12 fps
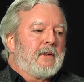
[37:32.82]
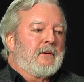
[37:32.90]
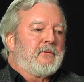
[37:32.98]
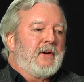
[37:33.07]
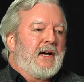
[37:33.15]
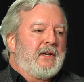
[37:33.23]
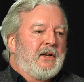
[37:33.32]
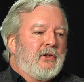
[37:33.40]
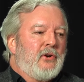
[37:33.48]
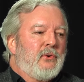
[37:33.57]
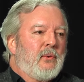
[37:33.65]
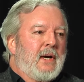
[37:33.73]
finding
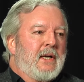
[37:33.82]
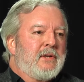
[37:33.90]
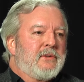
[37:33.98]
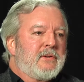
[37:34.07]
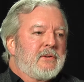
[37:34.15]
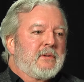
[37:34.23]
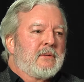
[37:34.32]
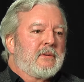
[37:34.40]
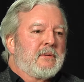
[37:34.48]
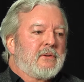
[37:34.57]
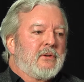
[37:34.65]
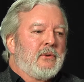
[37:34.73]
new ways
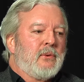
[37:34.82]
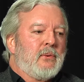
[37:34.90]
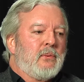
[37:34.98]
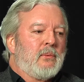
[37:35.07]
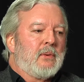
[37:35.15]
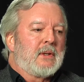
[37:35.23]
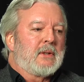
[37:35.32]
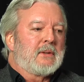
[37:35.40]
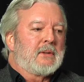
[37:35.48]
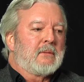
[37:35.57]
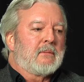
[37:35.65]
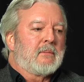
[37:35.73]
to
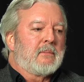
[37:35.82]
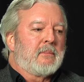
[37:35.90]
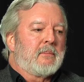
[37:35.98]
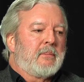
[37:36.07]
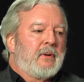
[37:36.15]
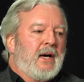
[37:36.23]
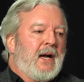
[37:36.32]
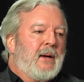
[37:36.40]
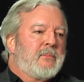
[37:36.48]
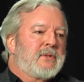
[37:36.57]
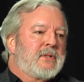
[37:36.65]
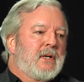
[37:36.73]

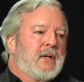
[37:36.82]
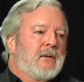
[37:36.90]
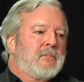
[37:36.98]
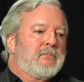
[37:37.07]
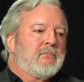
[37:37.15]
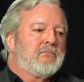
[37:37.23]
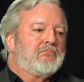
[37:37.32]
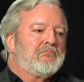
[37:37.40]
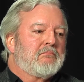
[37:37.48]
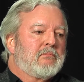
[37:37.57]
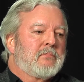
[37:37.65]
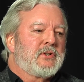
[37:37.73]
perhaps
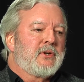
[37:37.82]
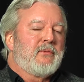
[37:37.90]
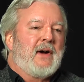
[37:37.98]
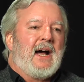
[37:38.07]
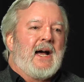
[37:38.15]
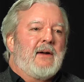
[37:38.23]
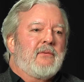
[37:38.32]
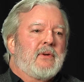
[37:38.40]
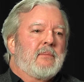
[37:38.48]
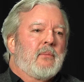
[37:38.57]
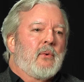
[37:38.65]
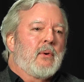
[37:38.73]
survive
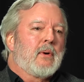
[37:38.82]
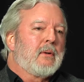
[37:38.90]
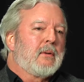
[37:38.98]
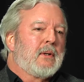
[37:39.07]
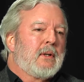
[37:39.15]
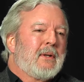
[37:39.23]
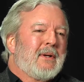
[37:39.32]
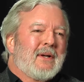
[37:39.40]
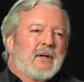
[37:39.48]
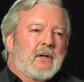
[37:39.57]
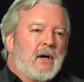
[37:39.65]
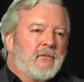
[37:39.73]
in more
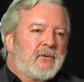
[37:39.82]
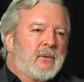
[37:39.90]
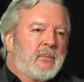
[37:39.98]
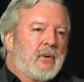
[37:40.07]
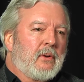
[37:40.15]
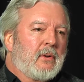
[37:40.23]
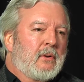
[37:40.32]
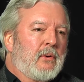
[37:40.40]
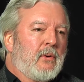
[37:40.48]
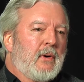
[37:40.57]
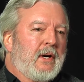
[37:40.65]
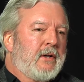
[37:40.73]
comfortable
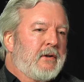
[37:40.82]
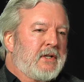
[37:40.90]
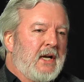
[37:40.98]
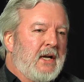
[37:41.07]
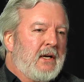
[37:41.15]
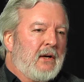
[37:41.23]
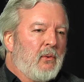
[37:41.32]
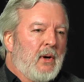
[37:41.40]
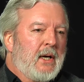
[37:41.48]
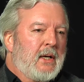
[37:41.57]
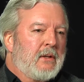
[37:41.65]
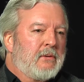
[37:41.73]
or entertaining
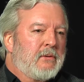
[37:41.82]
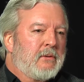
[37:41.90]
ways.